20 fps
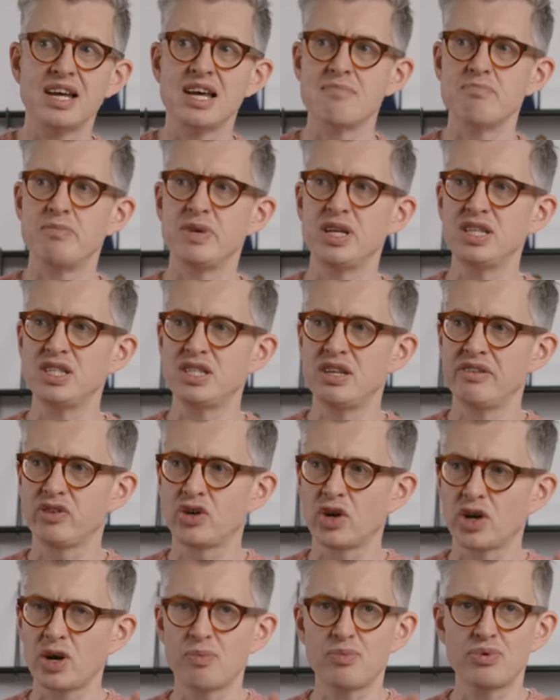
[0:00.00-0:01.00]
means you've
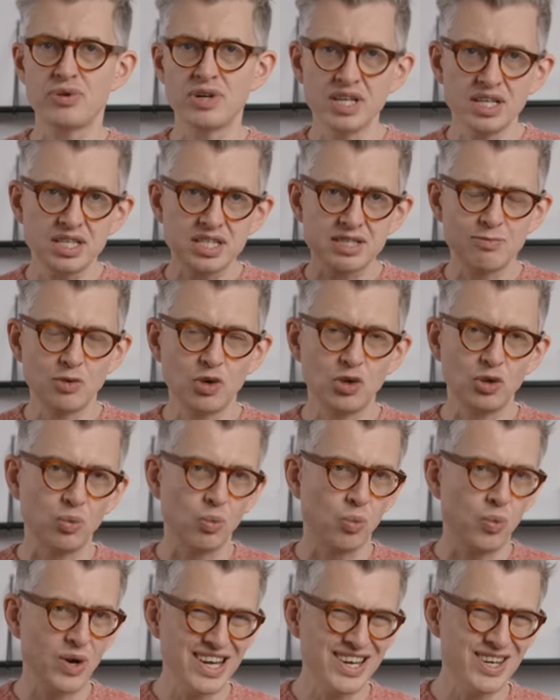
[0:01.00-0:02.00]
got a pretty small
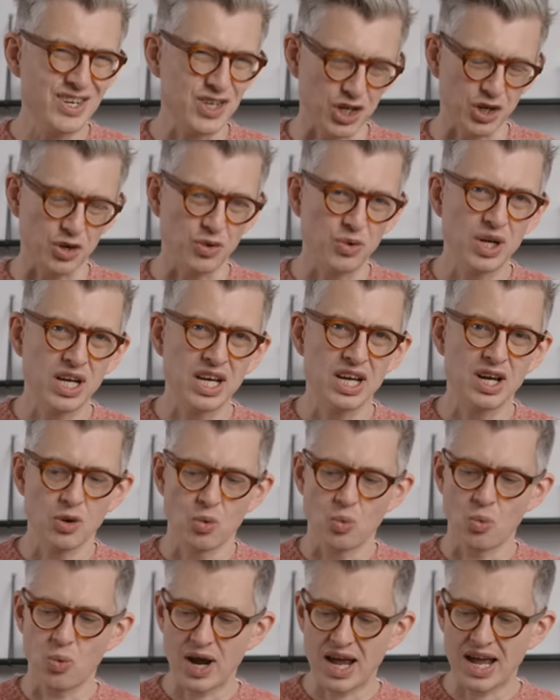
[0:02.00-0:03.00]
window
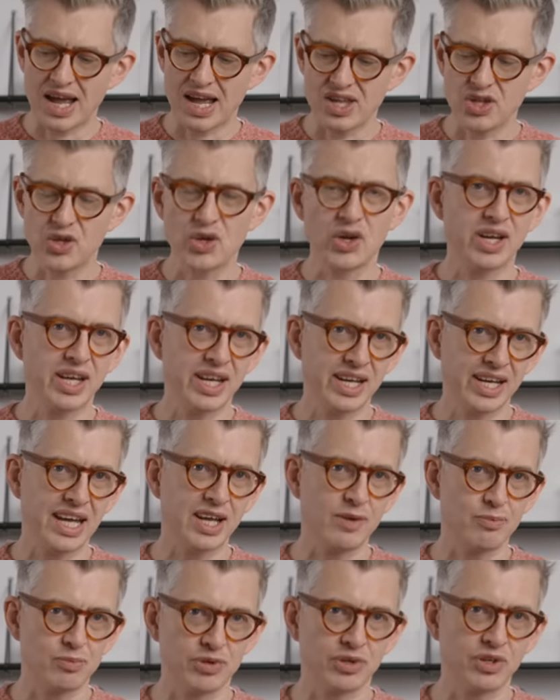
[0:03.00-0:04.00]
where you're going to
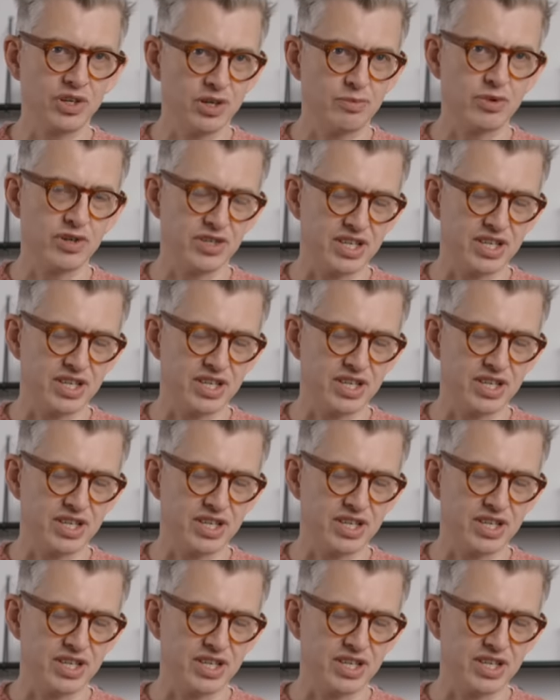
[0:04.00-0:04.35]
get good brew